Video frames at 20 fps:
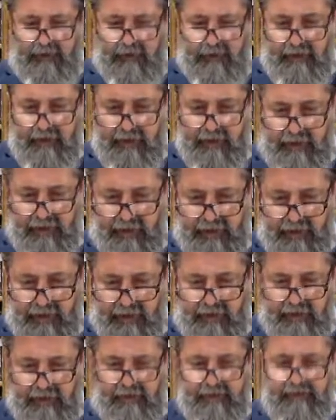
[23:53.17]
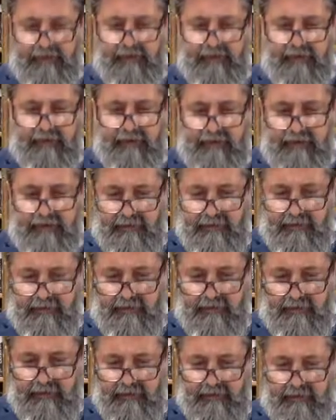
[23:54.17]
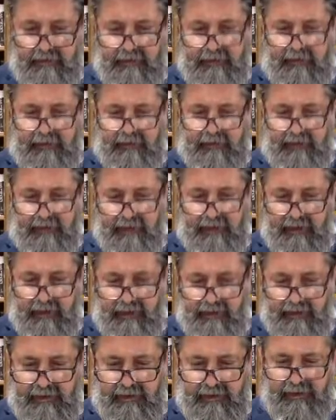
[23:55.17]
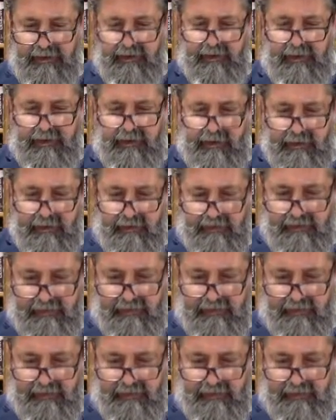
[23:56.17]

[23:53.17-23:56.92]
and and she says that